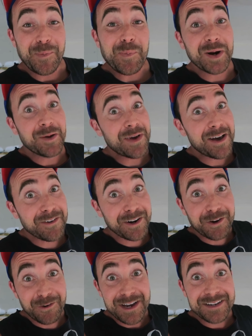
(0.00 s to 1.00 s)
but I'm having
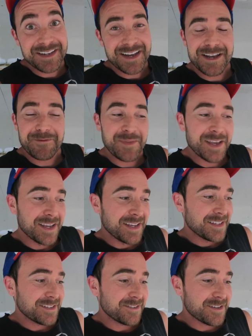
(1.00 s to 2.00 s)
a great time.
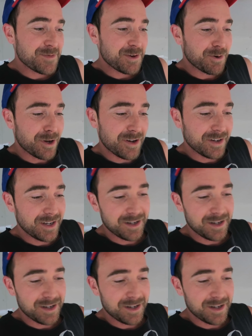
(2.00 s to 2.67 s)
Don't get me wrong.